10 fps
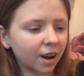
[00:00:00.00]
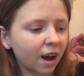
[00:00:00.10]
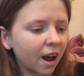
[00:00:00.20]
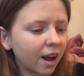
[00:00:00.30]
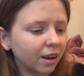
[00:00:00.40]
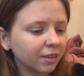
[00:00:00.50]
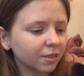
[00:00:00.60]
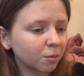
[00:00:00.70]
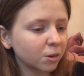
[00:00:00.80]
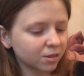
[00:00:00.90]
And
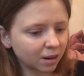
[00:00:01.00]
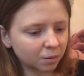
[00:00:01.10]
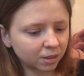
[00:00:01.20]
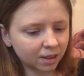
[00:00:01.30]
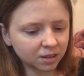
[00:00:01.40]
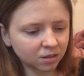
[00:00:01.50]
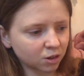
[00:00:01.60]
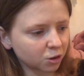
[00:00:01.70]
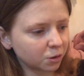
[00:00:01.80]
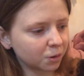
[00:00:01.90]
we'll start with these
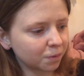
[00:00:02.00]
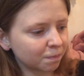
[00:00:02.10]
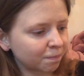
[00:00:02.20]
two,